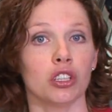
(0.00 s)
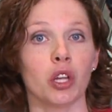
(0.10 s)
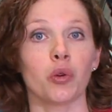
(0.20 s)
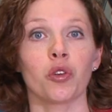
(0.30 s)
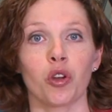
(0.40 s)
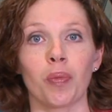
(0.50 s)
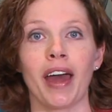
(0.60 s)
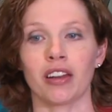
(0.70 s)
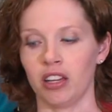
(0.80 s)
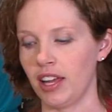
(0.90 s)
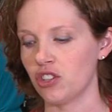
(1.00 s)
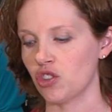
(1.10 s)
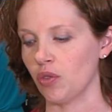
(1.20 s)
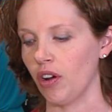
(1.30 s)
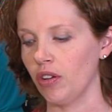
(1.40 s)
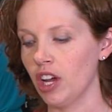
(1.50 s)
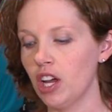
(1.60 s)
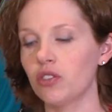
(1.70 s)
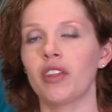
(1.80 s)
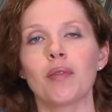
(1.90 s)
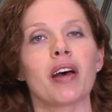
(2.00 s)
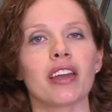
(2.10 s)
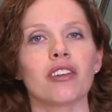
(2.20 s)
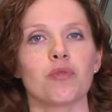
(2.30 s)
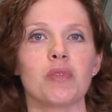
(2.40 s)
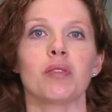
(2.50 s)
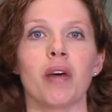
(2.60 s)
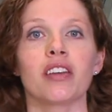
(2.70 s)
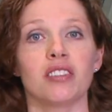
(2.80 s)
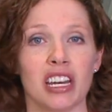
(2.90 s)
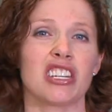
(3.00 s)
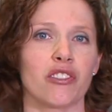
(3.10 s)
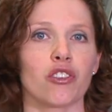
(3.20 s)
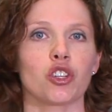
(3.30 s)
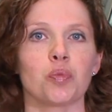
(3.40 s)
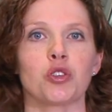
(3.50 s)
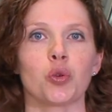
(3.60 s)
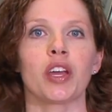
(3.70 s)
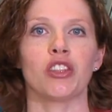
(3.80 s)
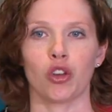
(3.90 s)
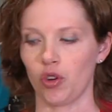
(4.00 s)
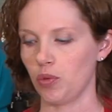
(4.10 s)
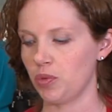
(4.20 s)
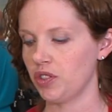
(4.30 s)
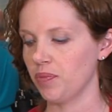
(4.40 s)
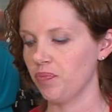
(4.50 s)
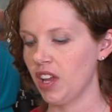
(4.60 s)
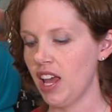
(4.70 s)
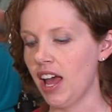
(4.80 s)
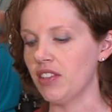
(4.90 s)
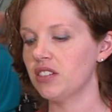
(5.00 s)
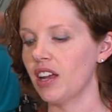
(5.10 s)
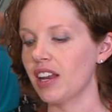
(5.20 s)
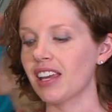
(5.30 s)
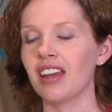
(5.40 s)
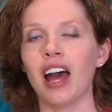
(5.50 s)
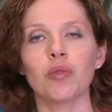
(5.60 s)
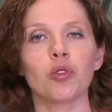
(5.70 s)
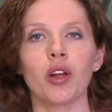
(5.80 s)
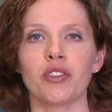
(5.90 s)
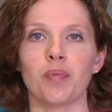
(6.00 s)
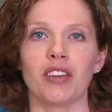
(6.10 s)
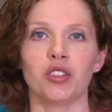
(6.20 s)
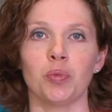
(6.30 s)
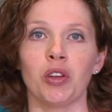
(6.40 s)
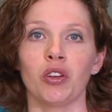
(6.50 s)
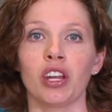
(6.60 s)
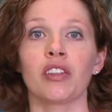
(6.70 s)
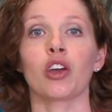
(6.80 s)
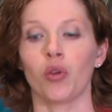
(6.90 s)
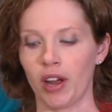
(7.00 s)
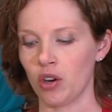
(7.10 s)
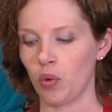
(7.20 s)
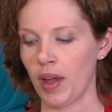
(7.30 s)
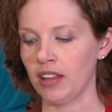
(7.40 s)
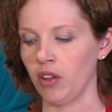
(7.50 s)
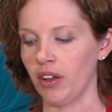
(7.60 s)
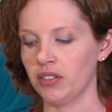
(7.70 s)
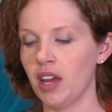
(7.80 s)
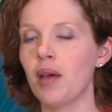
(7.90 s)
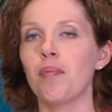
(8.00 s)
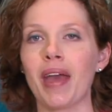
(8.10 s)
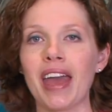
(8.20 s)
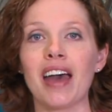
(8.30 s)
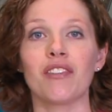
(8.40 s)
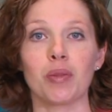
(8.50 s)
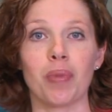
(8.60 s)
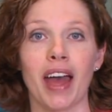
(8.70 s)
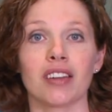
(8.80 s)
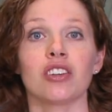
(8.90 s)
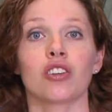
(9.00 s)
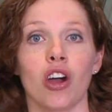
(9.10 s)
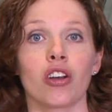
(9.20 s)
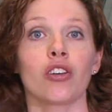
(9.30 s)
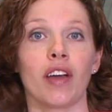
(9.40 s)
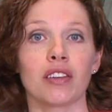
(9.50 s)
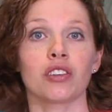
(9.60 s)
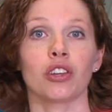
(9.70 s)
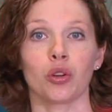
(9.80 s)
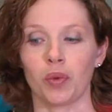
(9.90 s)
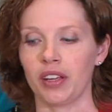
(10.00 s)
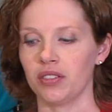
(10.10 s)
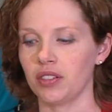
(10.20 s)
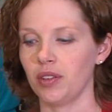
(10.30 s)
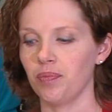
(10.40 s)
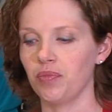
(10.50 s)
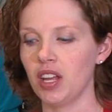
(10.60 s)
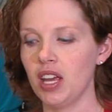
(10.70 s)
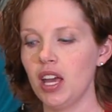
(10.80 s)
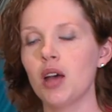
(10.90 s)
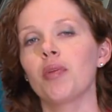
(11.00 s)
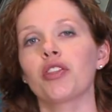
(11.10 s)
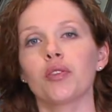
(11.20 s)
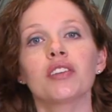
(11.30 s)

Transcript: to lower their bad cholesterol, so that might have minimized any difference between the groups. And the study cannot rule out the possibility that greater weight loss may have impacted cardiovascular risk. But there